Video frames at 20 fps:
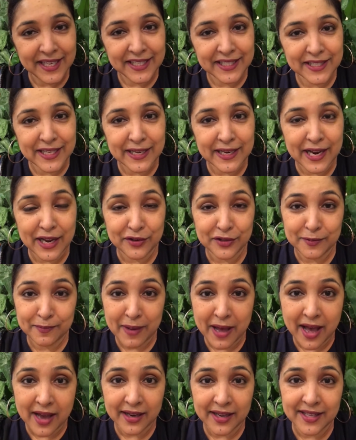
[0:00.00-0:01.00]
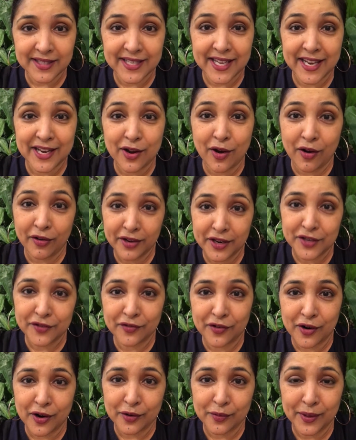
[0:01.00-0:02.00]
So now Spark is an orange
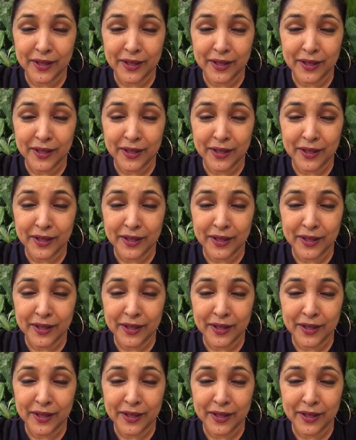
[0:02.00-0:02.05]
frog.